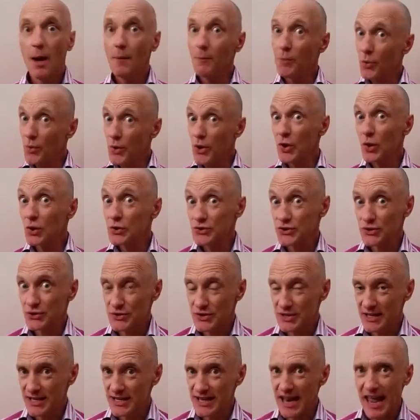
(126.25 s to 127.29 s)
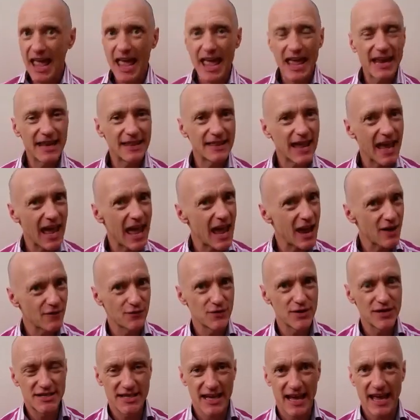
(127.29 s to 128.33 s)
But we also see it in the
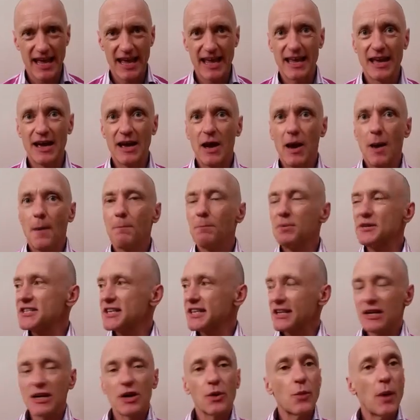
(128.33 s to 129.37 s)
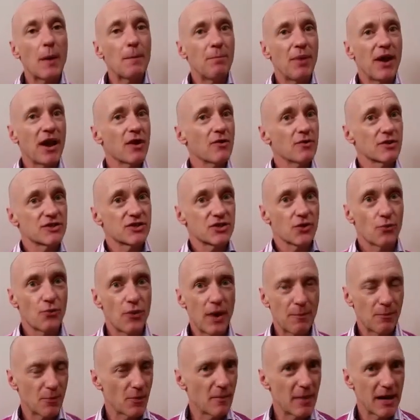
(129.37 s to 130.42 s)
everyday, particularly when parents are
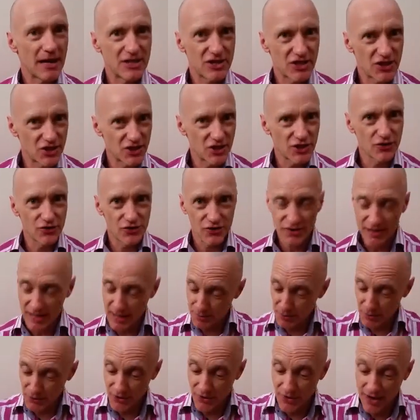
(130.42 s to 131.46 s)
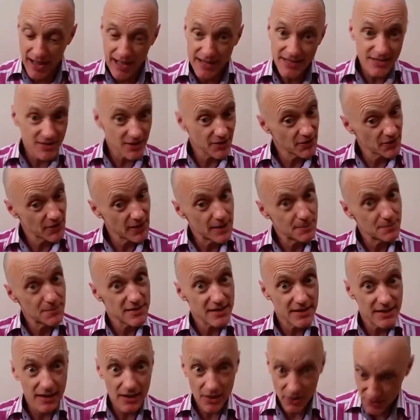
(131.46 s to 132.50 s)
reprimanding children. They put their hands on their hips
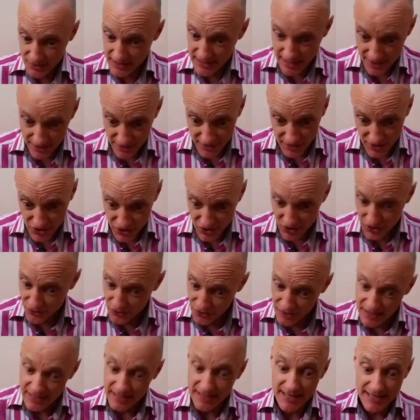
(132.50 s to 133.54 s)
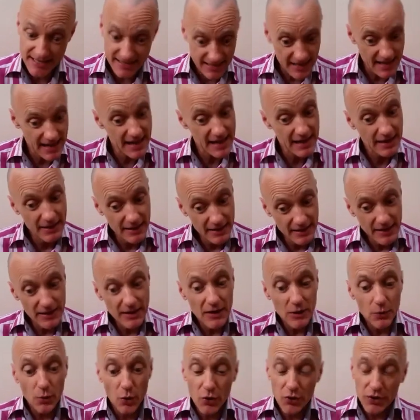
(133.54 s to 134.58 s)
and they look down at the children and they say
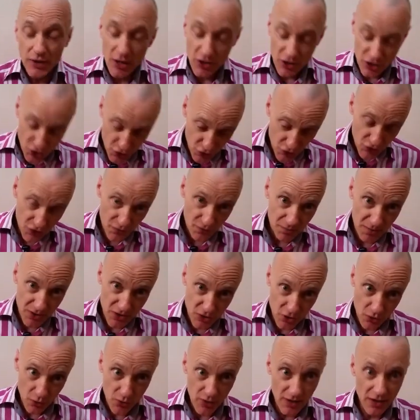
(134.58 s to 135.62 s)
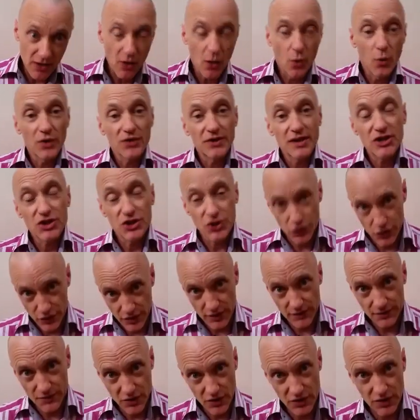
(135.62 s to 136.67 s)
what they shouldn't have been doing or what they should
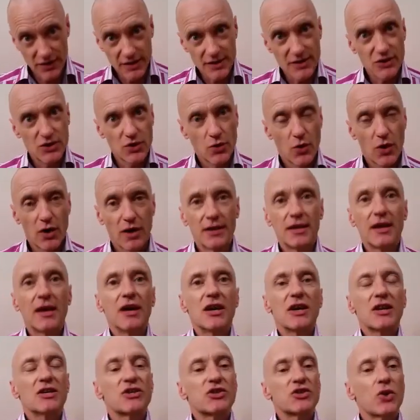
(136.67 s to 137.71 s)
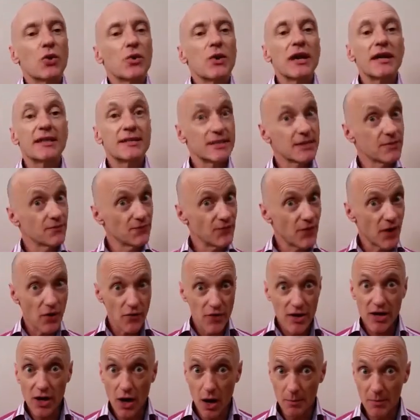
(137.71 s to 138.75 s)
have done and so on. So it's
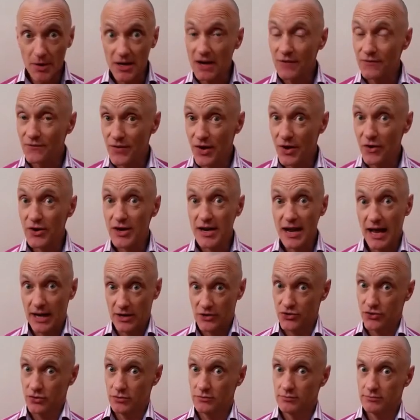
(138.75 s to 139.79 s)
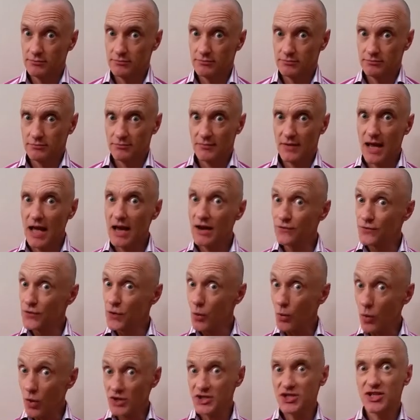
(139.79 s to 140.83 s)
very common and very natural. And if you're
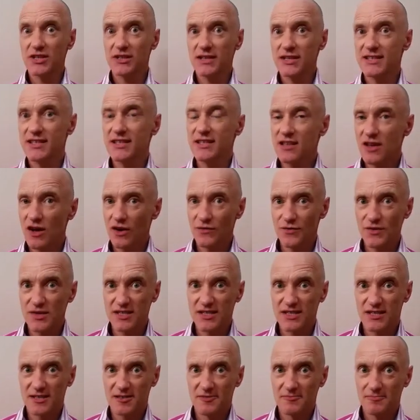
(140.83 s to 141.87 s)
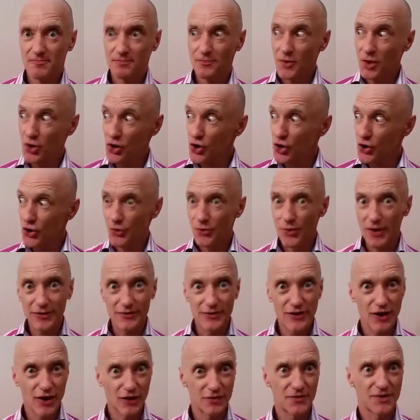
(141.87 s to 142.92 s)
watching this in the office, look around
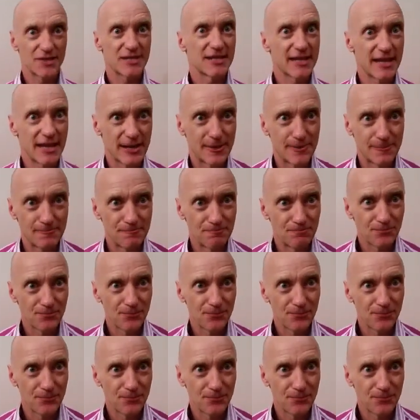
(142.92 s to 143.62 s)
the office now.